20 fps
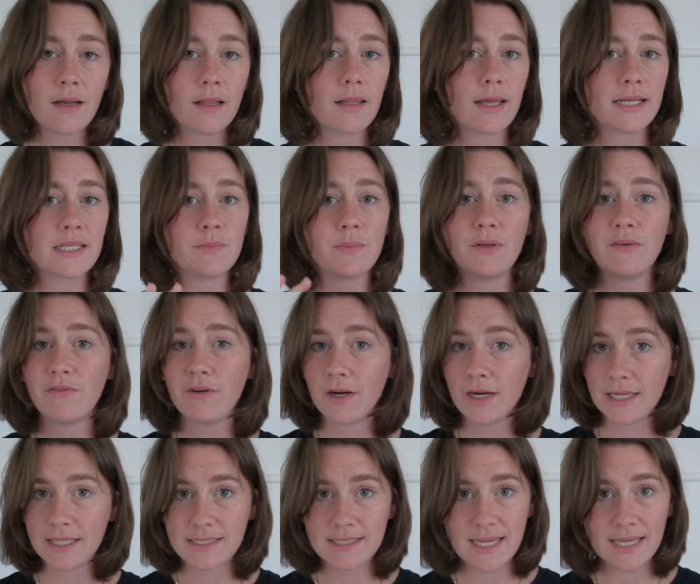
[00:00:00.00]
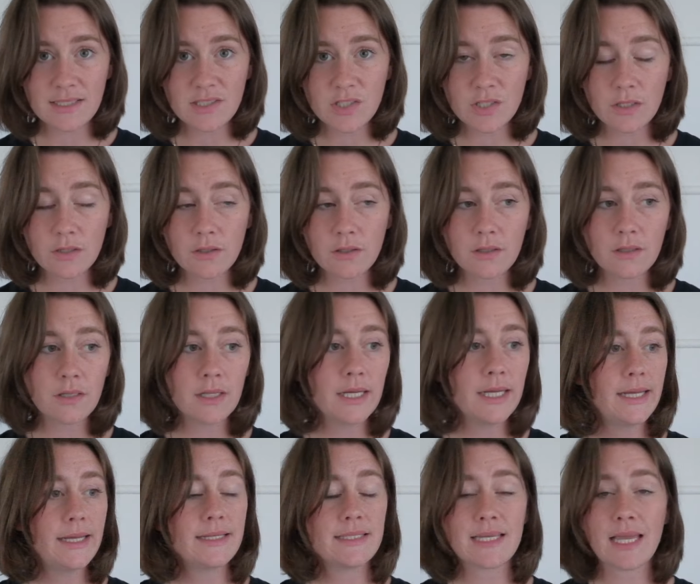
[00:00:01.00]
I like to be very intentional,
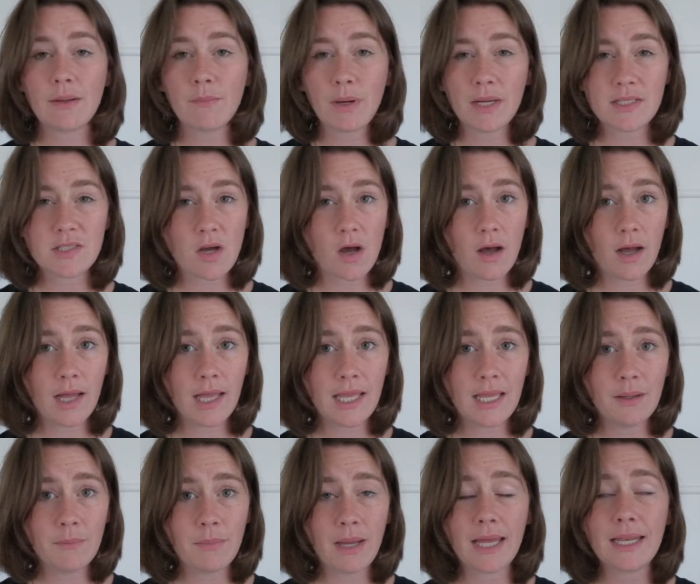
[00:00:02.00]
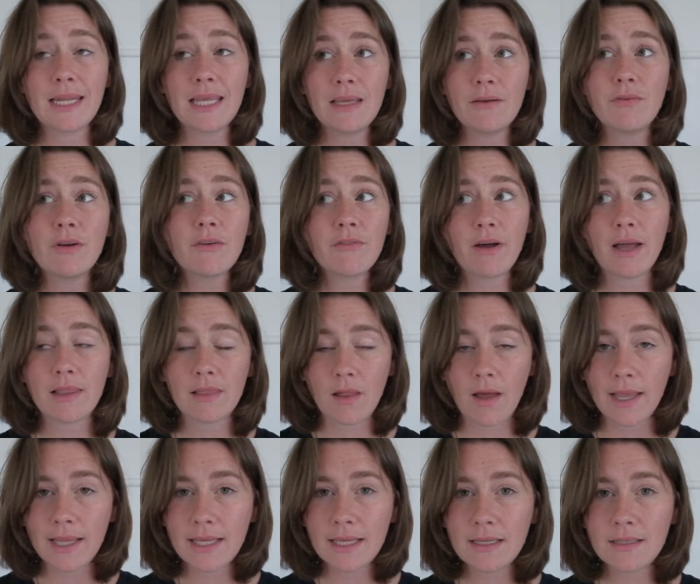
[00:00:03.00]
take my time, and even if I
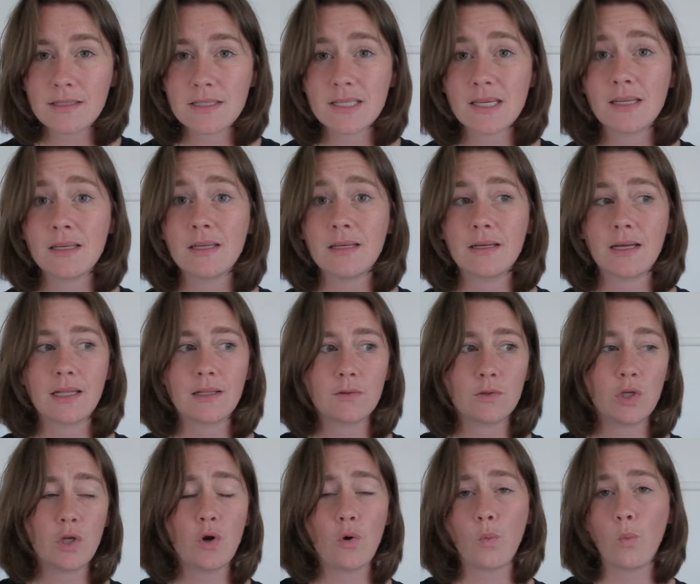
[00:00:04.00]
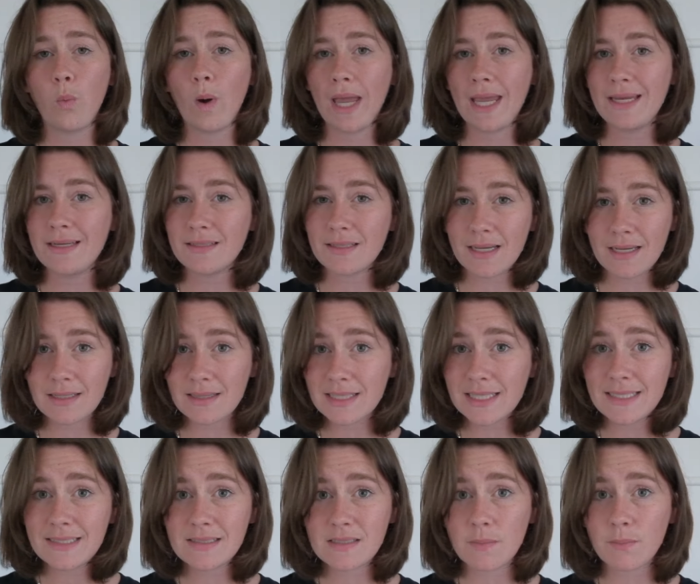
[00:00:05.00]
like it, to wait at
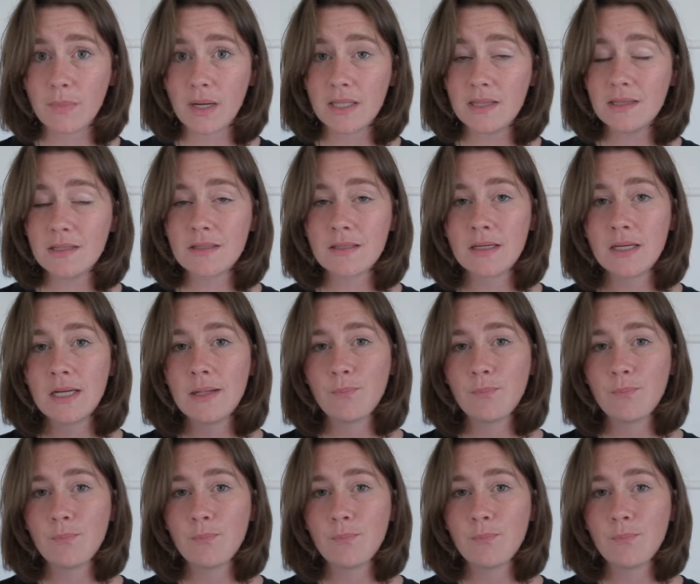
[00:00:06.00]
least a month